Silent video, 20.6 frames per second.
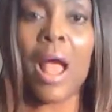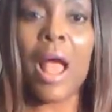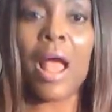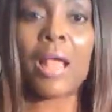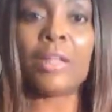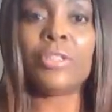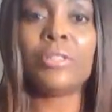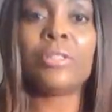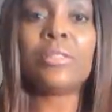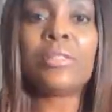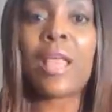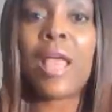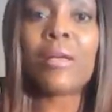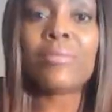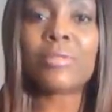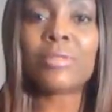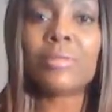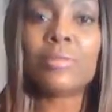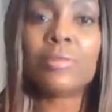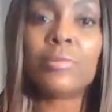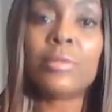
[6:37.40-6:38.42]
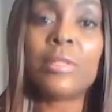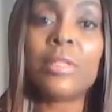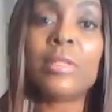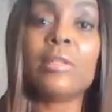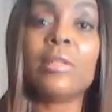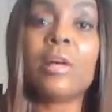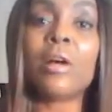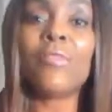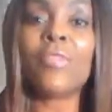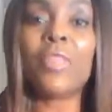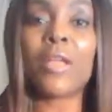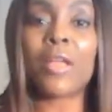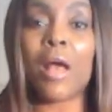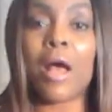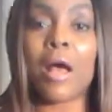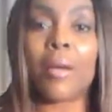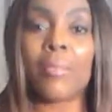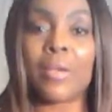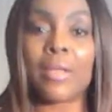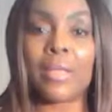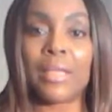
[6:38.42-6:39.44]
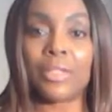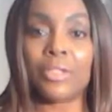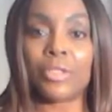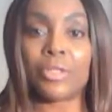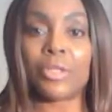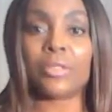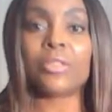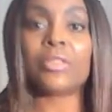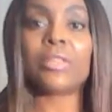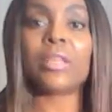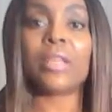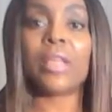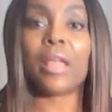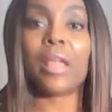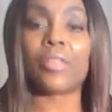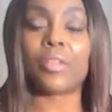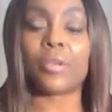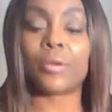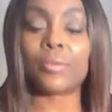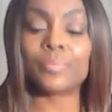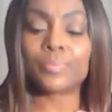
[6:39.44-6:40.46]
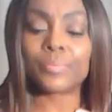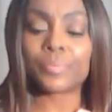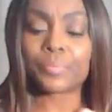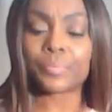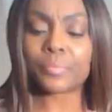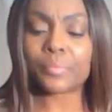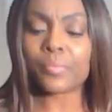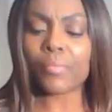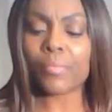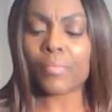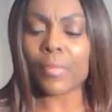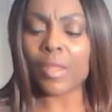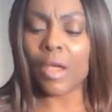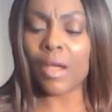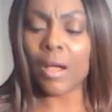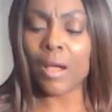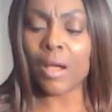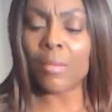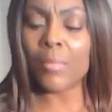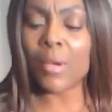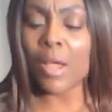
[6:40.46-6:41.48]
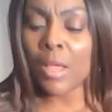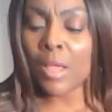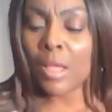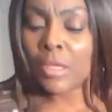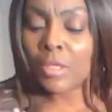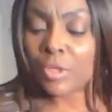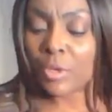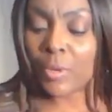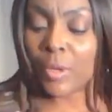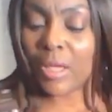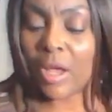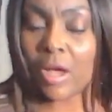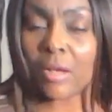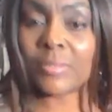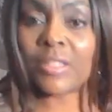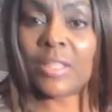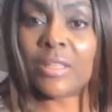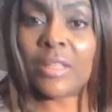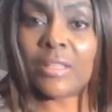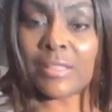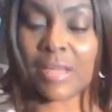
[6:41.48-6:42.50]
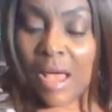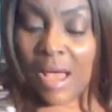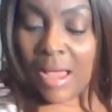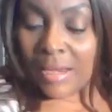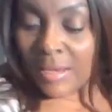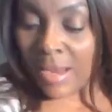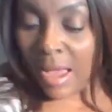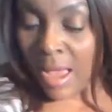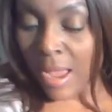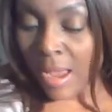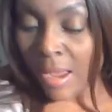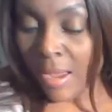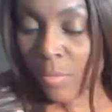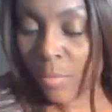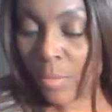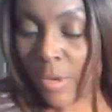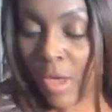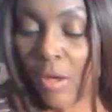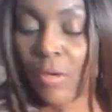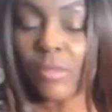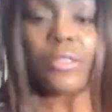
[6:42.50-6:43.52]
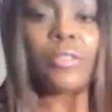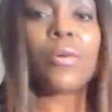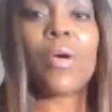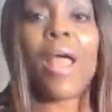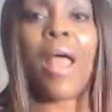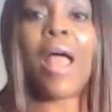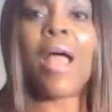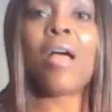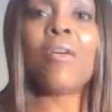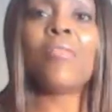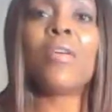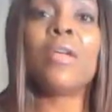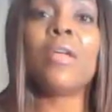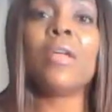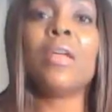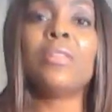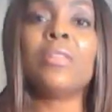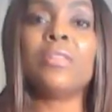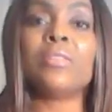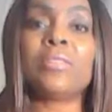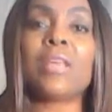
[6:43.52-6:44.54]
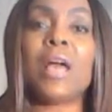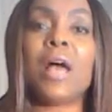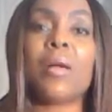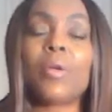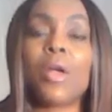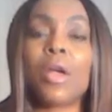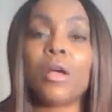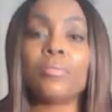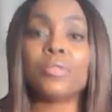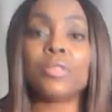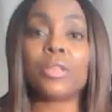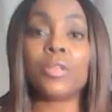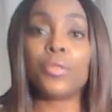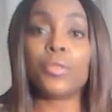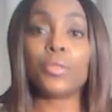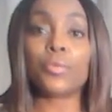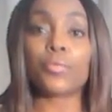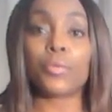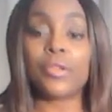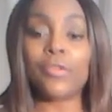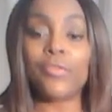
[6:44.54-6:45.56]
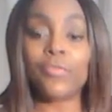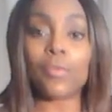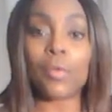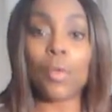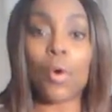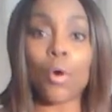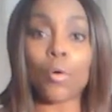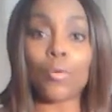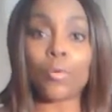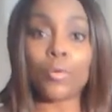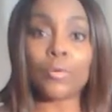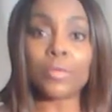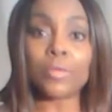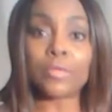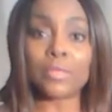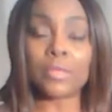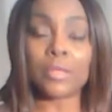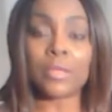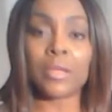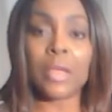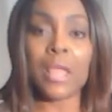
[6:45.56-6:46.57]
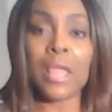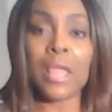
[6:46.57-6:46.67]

I just absolutely love the combination together. So it comes in the tie-dye. We also have, this top comes in 3 florals